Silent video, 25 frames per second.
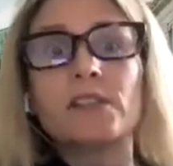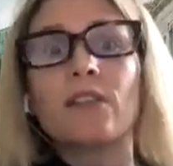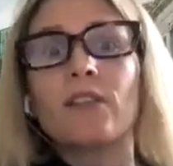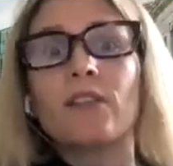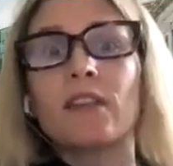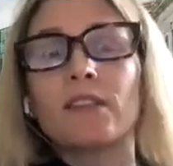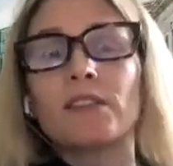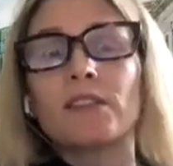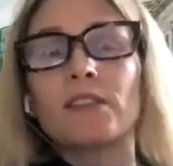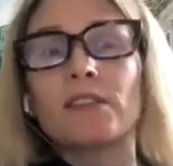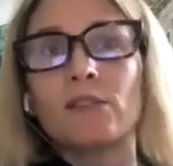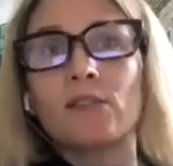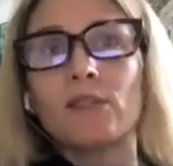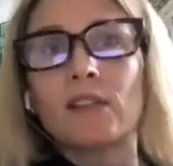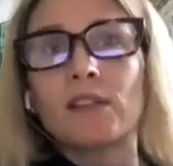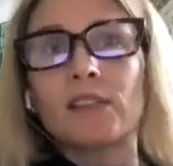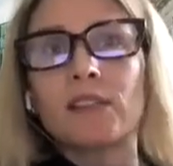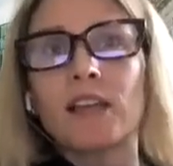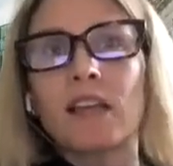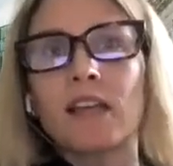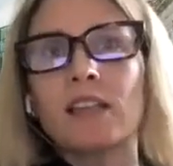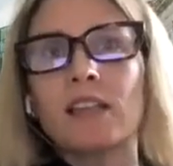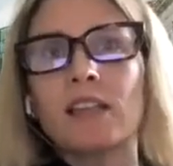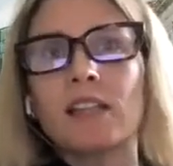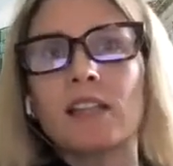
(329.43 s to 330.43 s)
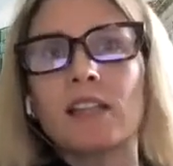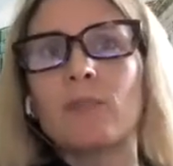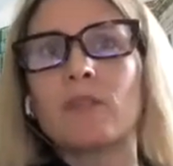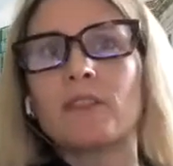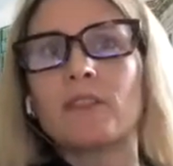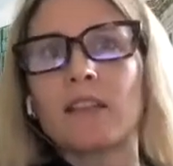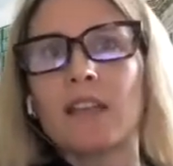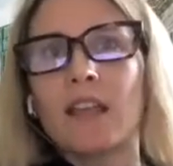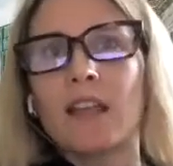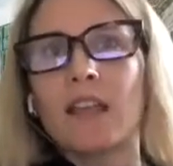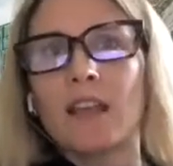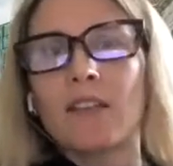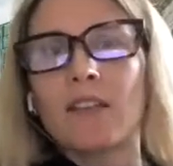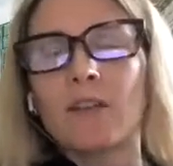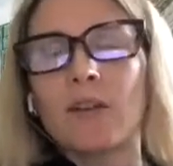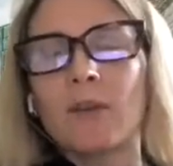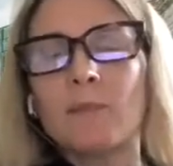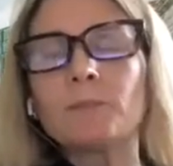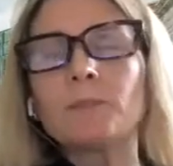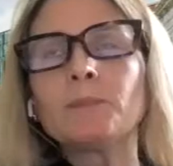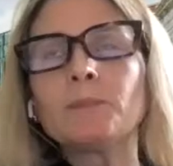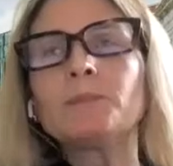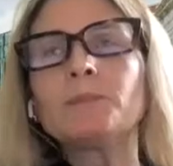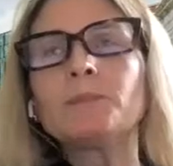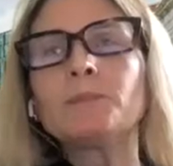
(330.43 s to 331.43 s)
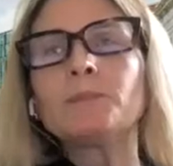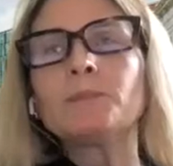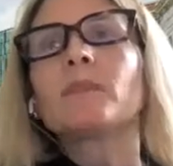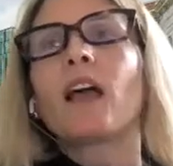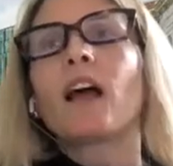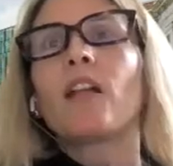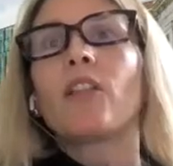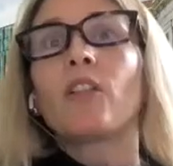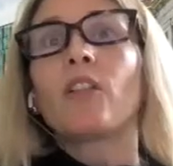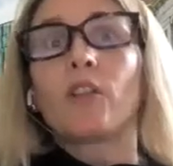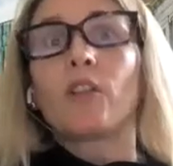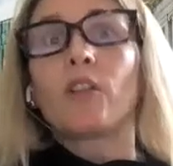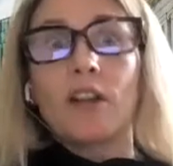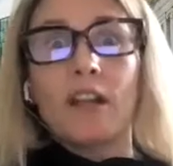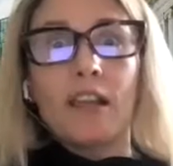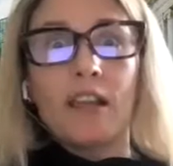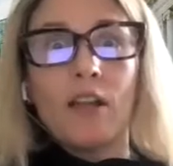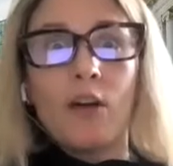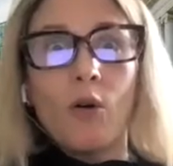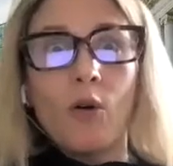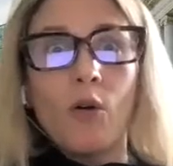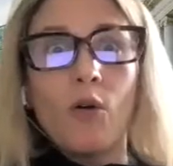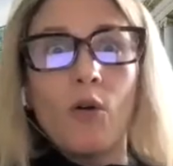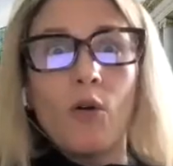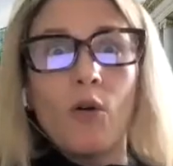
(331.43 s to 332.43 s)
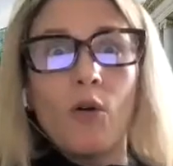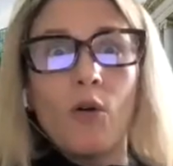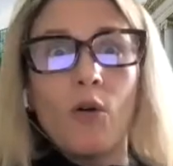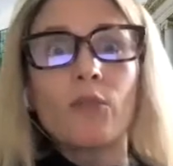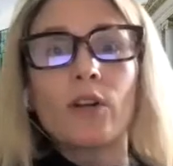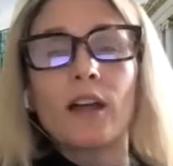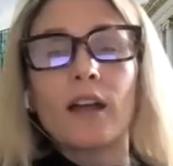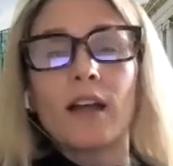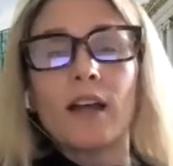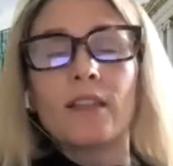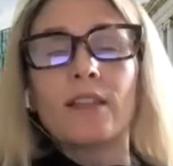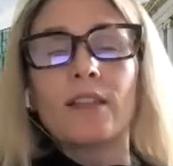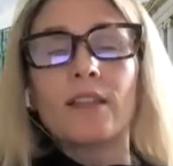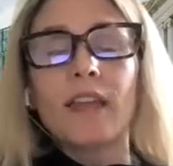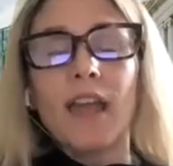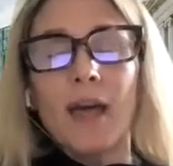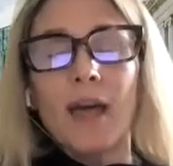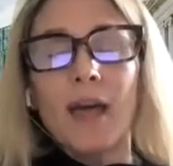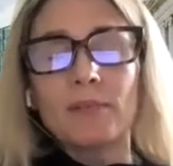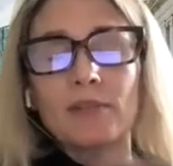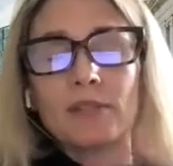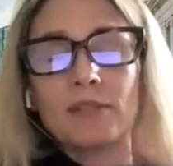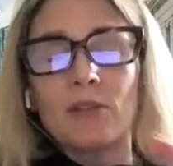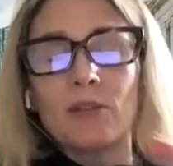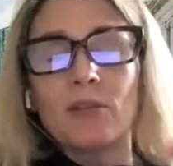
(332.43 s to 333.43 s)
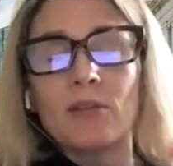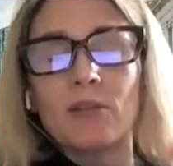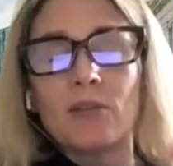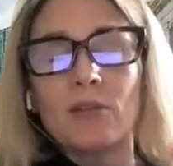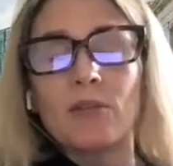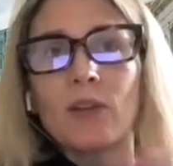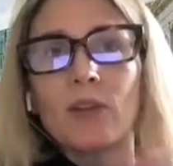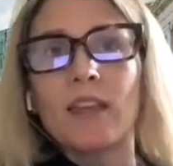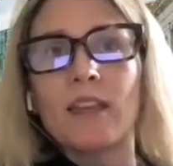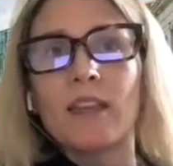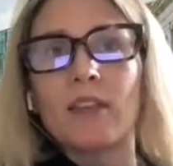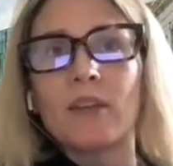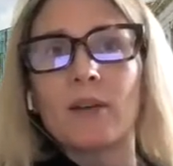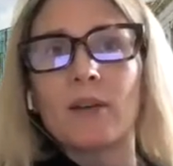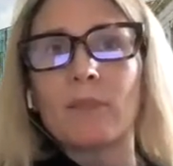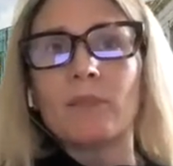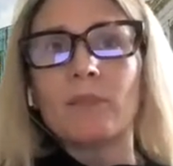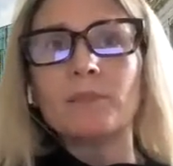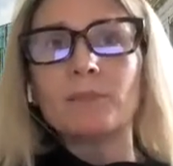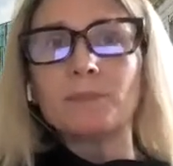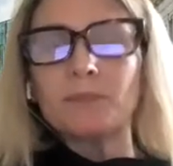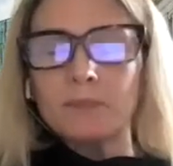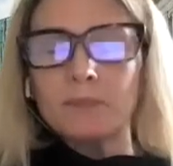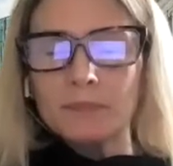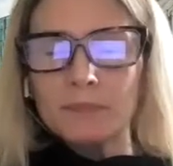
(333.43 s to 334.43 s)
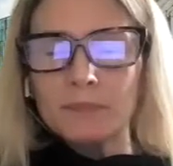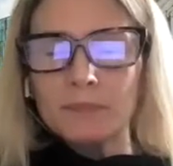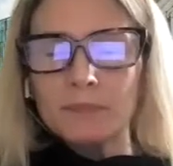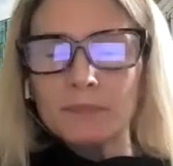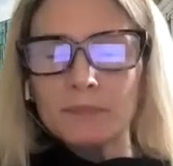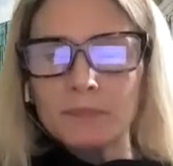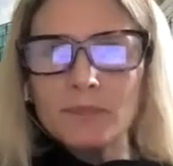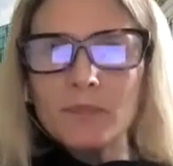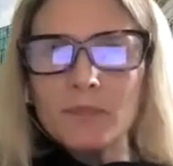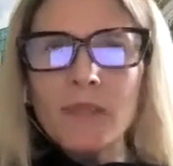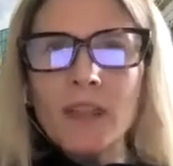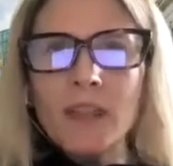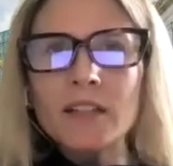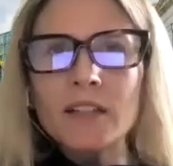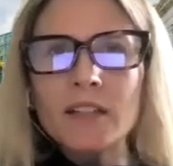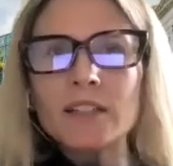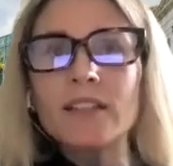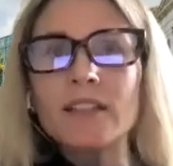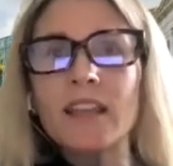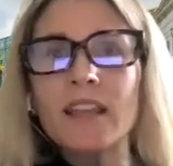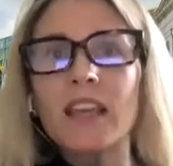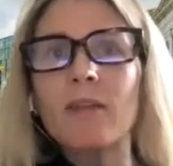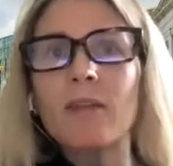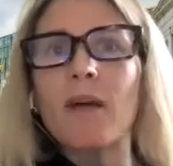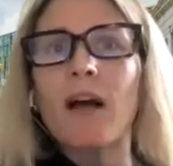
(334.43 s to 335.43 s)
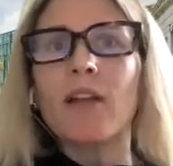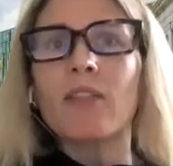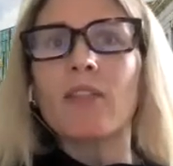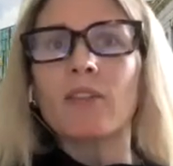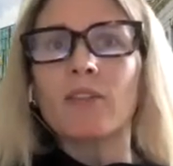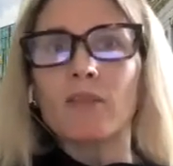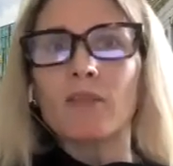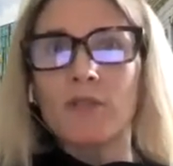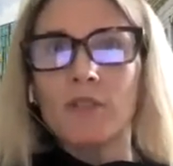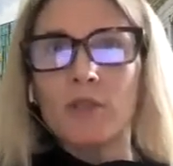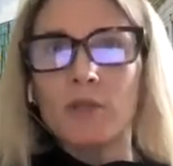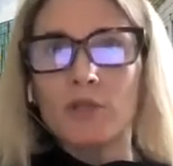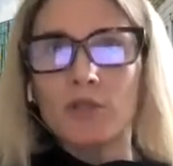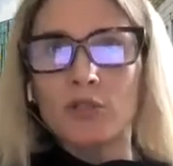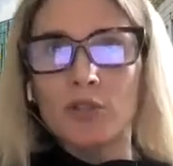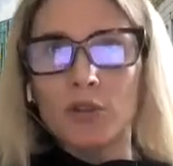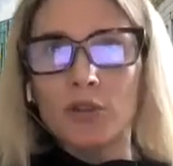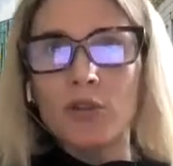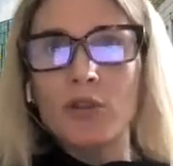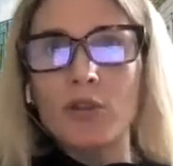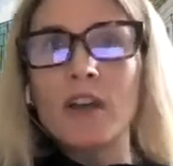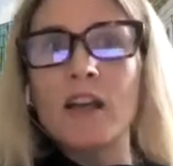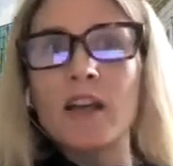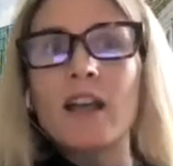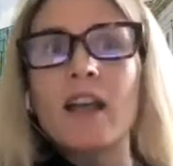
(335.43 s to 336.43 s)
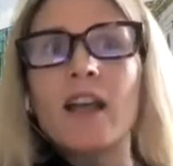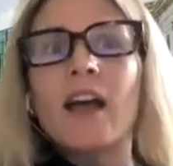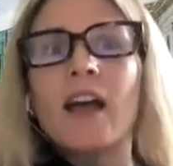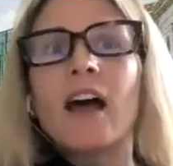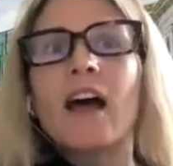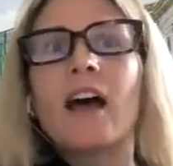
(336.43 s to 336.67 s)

So the students had to put together a learning goal for the capstone curriculum to think about their future.